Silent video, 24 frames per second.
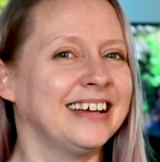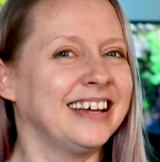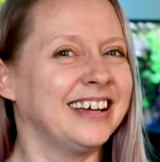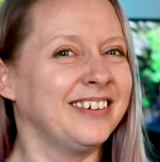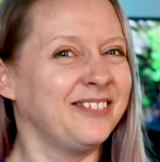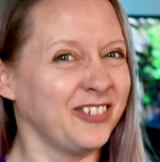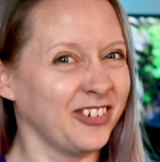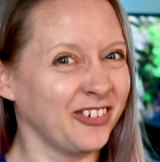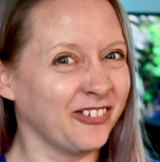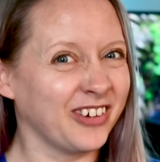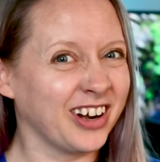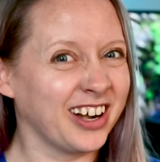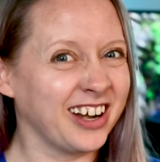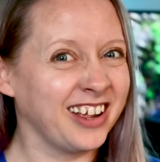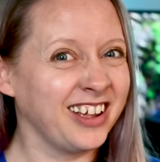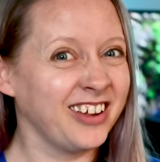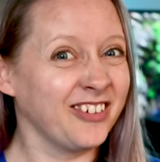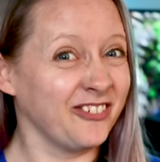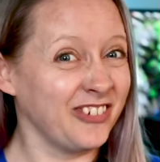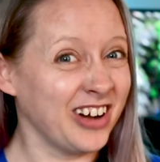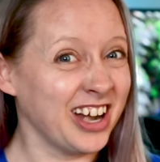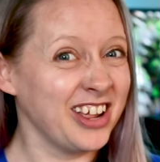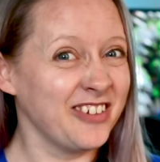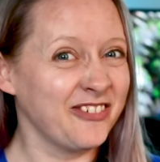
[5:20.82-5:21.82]
if you're
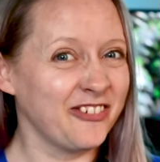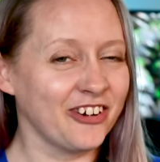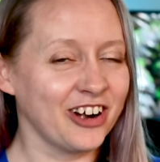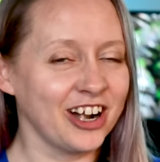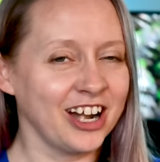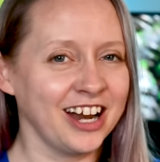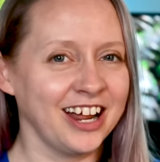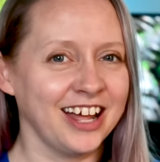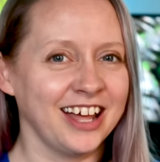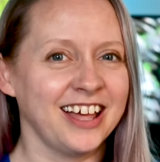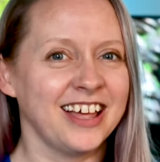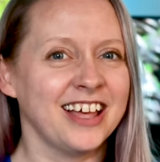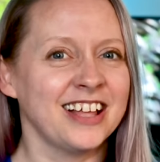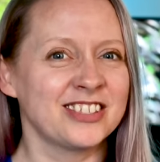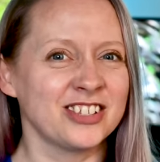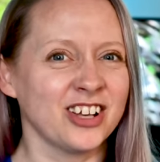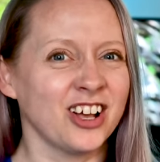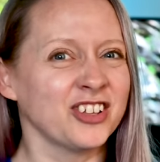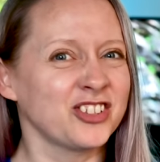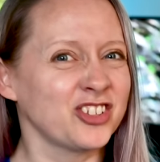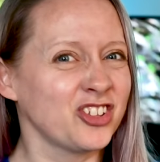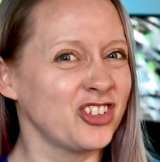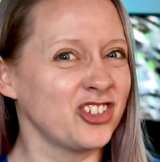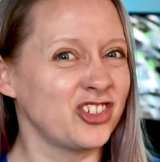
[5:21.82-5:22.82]
ready for it, it's
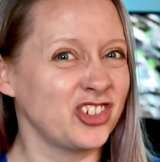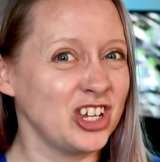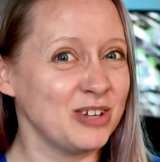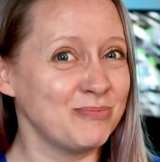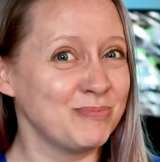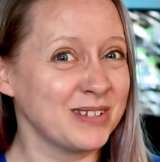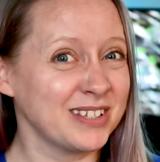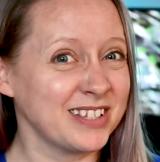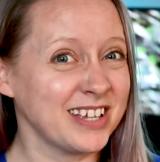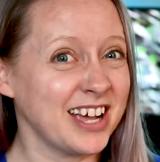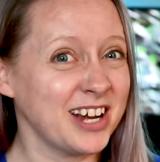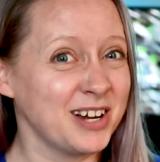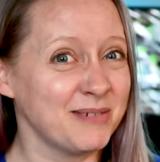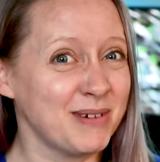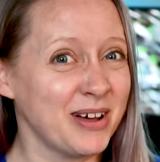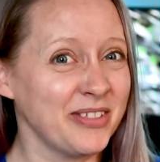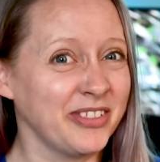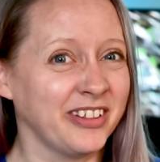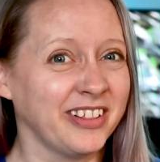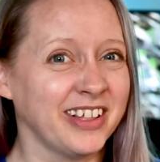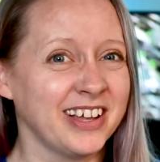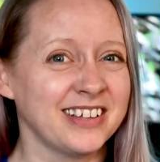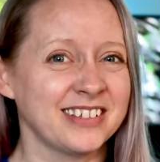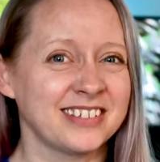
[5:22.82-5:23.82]
also the cheapest item on
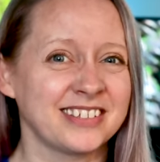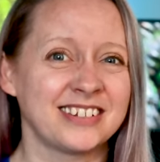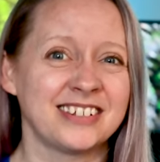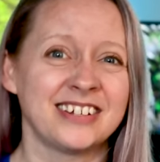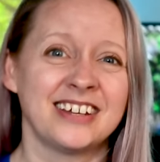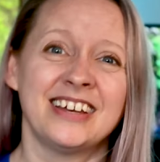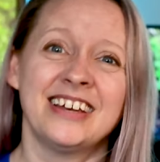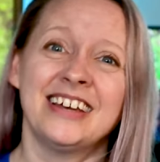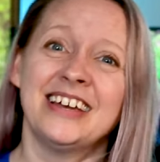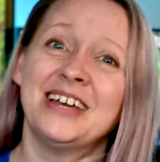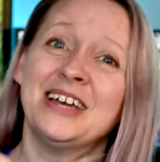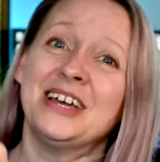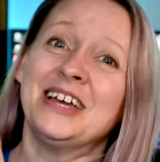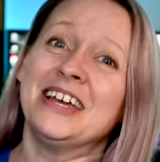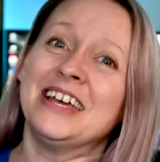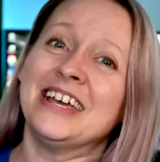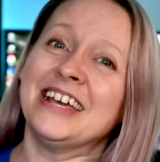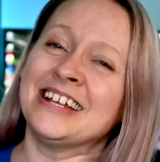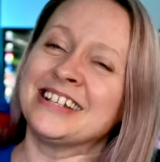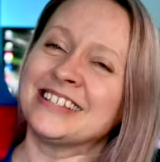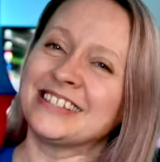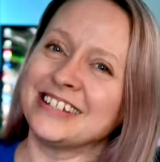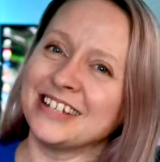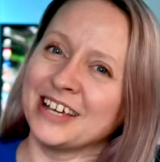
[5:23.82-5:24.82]
the list.
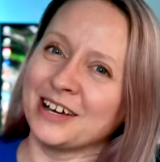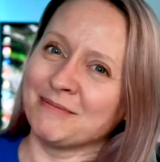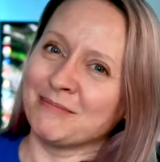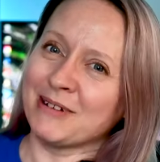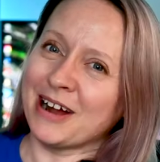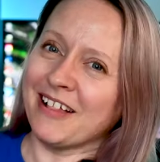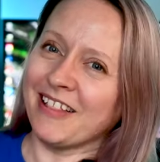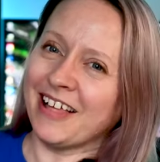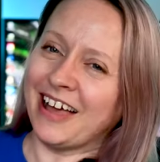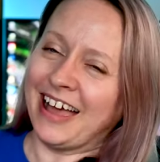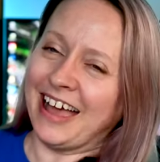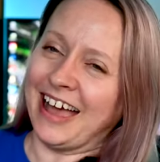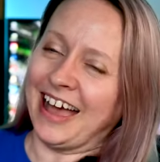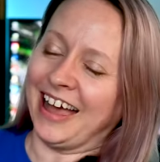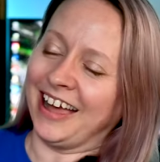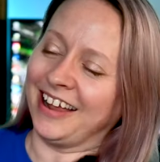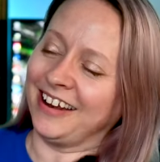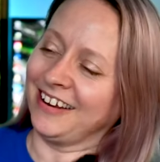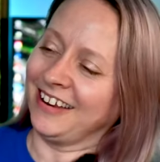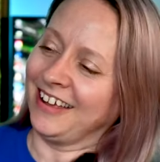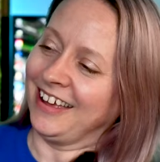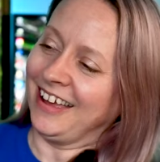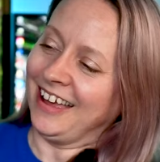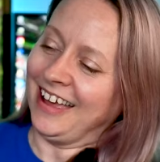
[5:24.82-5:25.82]
It's the umbrella hat.
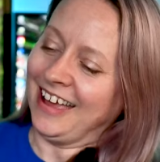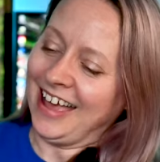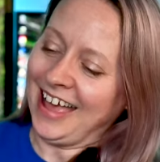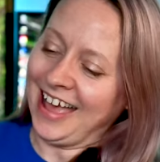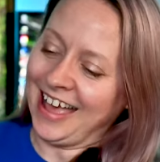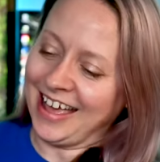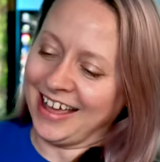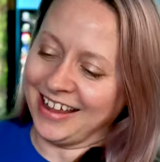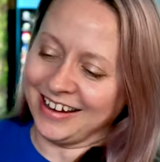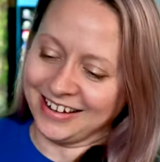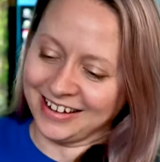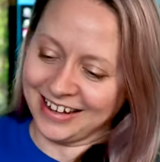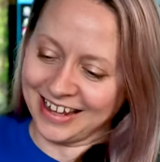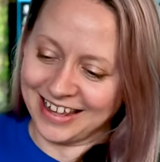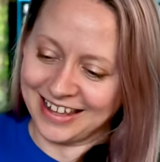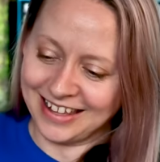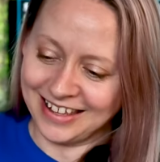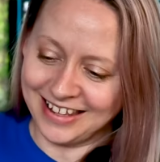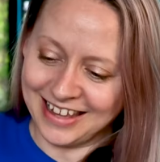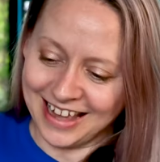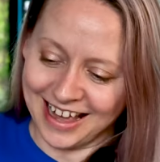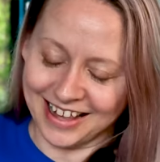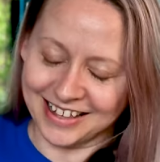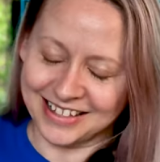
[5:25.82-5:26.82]
And
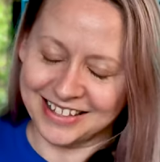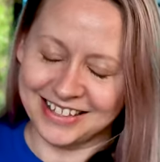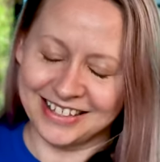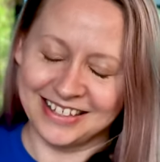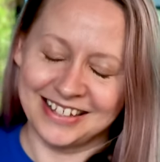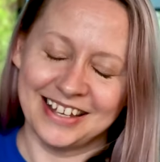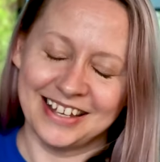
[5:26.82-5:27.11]
yes,